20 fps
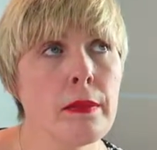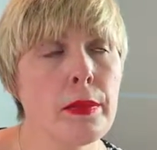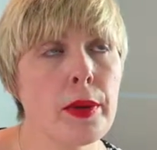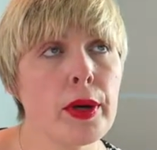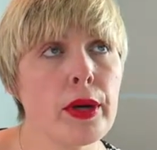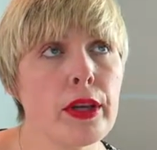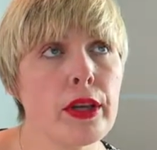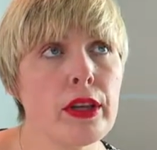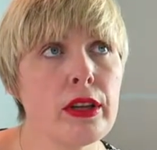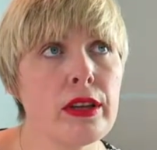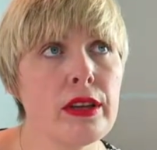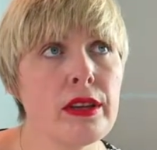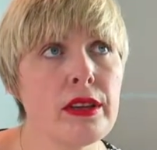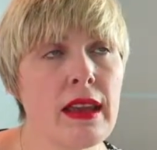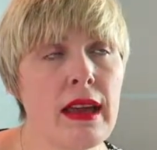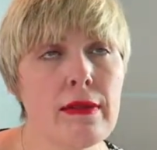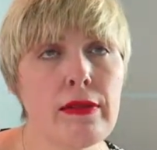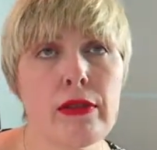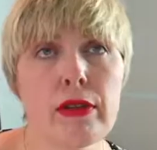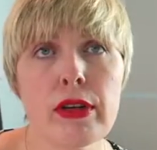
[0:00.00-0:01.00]
But
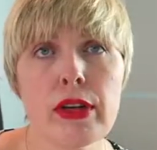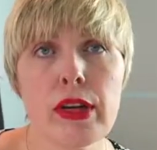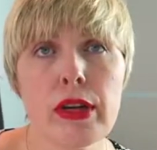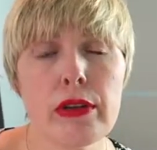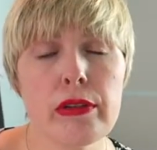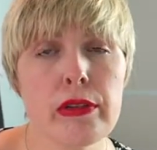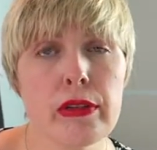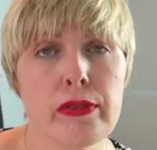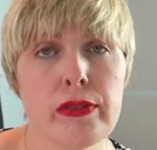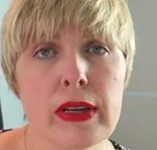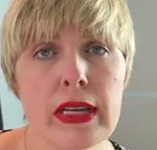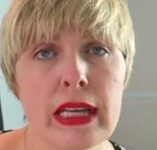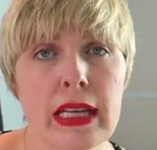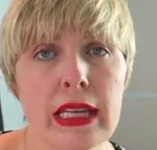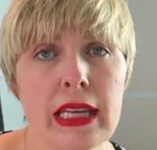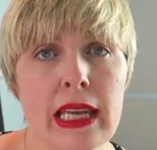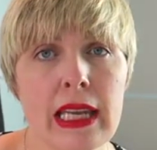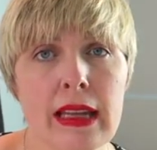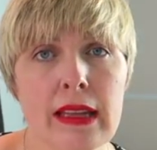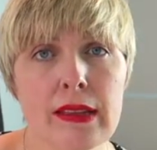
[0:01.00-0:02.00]
never use
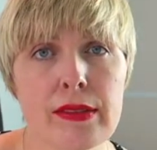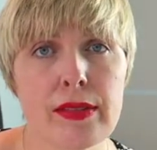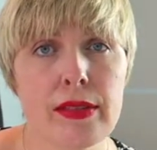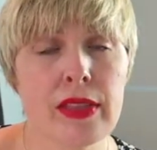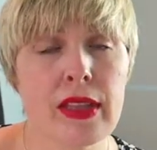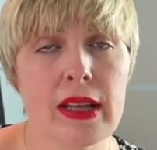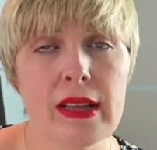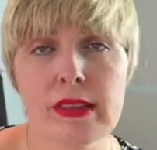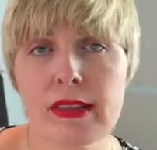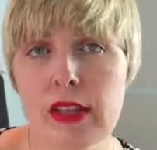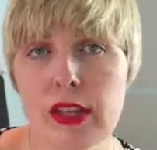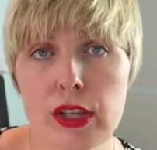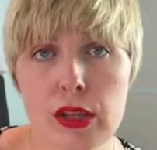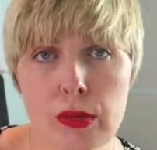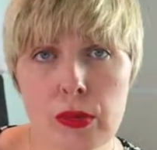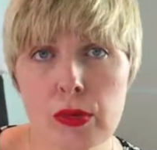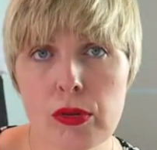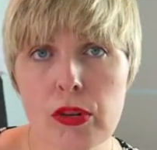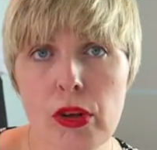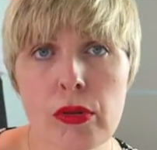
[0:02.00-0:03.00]
affiliate links for things that
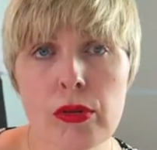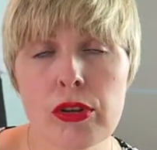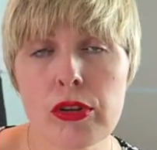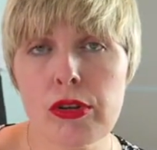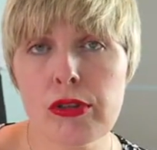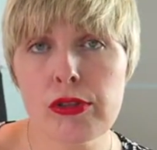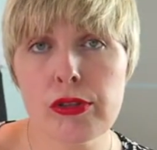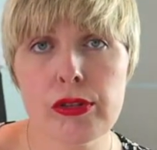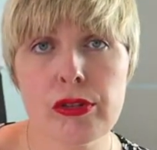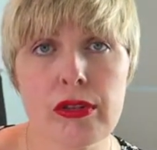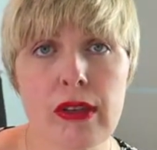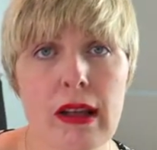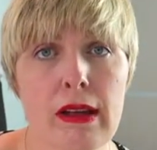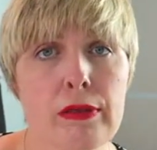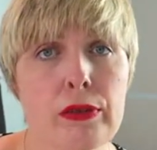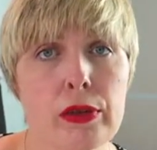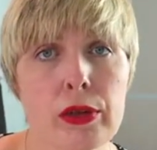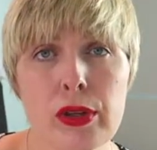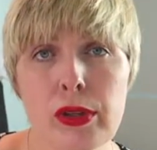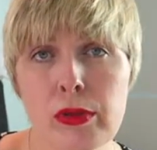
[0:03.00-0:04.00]
you don't use
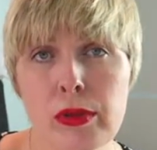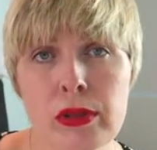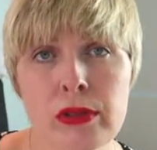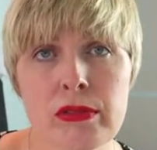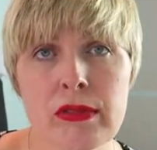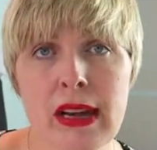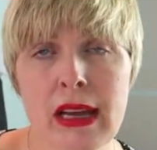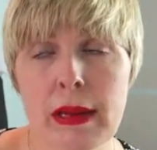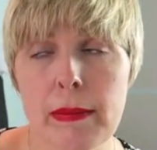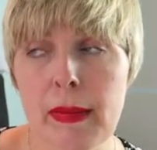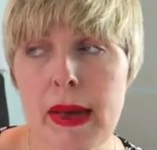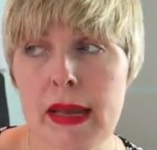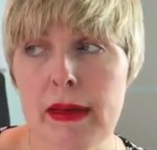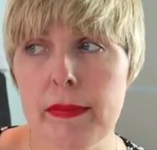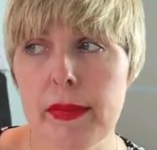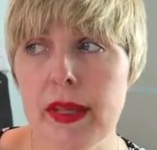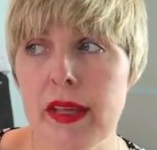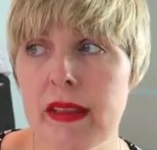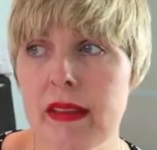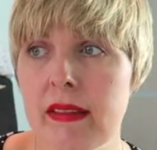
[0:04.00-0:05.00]
yourself or you wouldn't
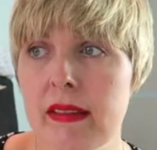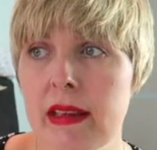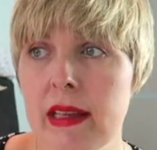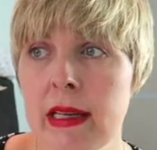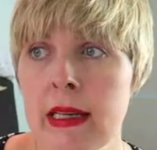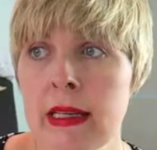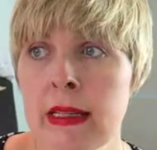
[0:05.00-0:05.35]
recommend, because